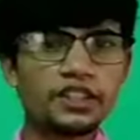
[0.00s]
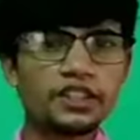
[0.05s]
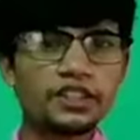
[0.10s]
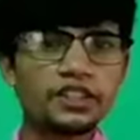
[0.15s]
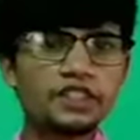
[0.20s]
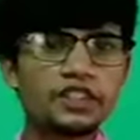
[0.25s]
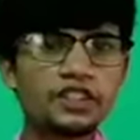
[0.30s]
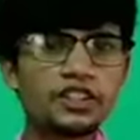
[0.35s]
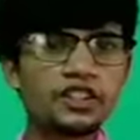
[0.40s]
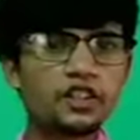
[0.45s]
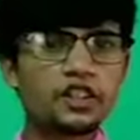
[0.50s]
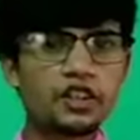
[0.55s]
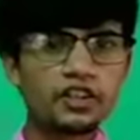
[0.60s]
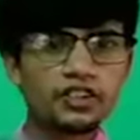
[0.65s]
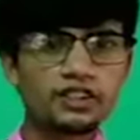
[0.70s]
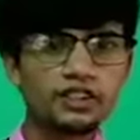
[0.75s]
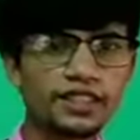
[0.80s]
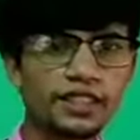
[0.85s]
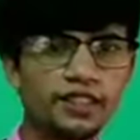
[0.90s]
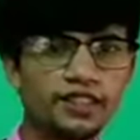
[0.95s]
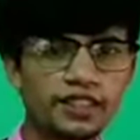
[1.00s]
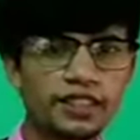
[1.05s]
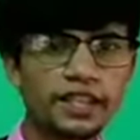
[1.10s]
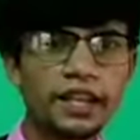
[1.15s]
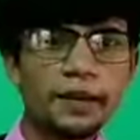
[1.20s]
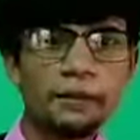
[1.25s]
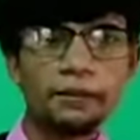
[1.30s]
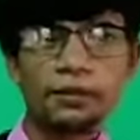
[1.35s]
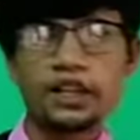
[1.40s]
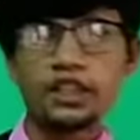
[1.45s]
He did not go to
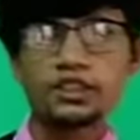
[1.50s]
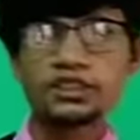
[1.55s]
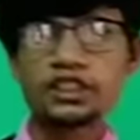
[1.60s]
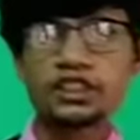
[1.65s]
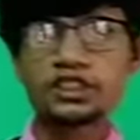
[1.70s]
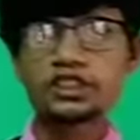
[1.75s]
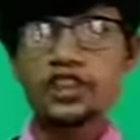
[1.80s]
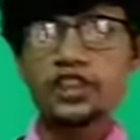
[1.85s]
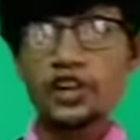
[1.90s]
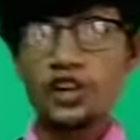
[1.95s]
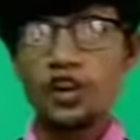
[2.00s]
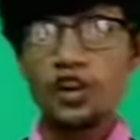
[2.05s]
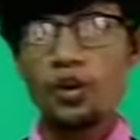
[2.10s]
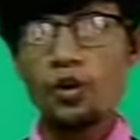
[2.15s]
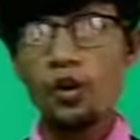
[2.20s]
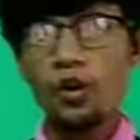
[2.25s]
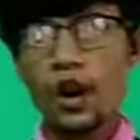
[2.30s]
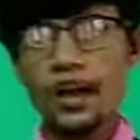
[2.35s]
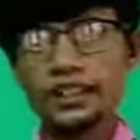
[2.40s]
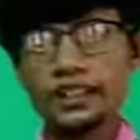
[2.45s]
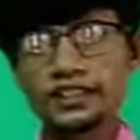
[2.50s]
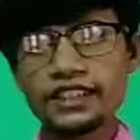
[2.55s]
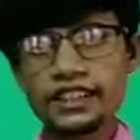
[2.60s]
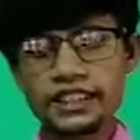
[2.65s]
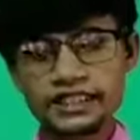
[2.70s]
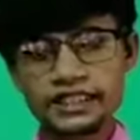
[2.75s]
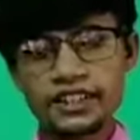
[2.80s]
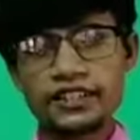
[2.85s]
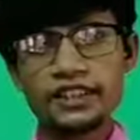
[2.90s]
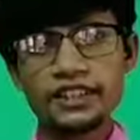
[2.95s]
Sabbath because he did not know what
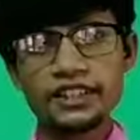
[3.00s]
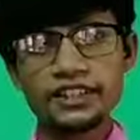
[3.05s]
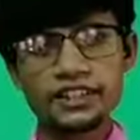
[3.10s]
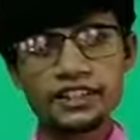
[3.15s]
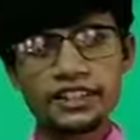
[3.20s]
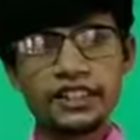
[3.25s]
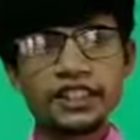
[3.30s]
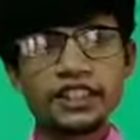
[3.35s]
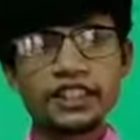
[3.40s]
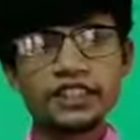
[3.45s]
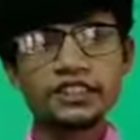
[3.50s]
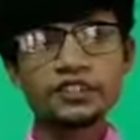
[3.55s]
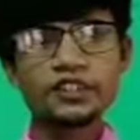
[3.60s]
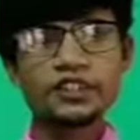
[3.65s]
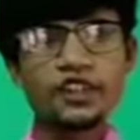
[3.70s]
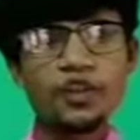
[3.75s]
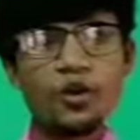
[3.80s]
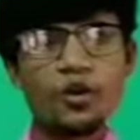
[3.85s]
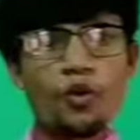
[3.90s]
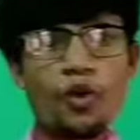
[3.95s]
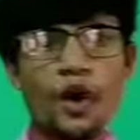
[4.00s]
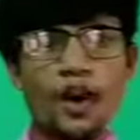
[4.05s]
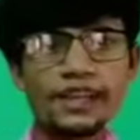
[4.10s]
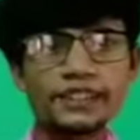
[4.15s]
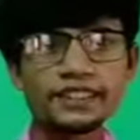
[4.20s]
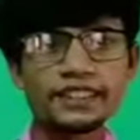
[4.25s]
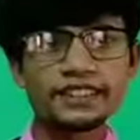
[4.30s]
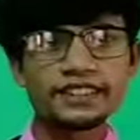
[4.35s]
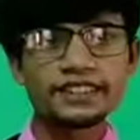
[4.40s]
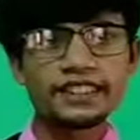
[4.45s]
the Sabbath is. He did not know
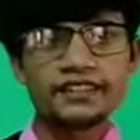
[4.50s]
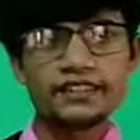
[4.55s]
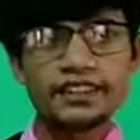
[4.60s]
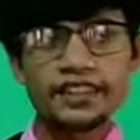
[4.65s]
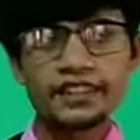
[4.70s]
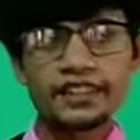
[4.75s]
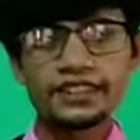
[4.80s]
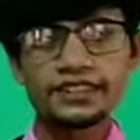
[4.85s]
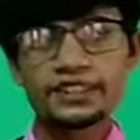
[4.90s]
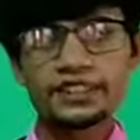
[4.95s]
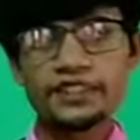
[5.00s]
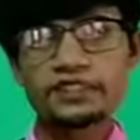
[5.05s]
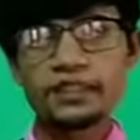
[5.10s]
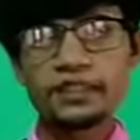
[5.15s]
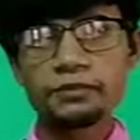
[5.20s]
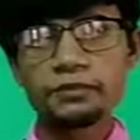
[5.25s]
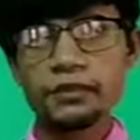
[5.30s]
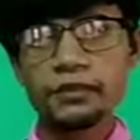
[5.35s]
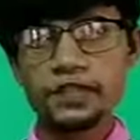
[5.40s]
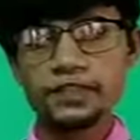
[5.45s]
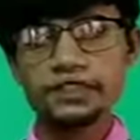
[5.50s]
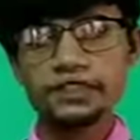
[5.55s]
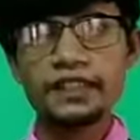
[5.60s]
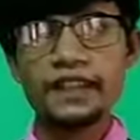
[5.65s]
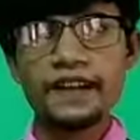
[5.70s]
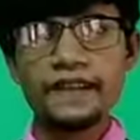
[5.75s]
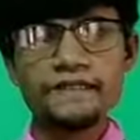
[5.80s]
what the seventh Sabbath means.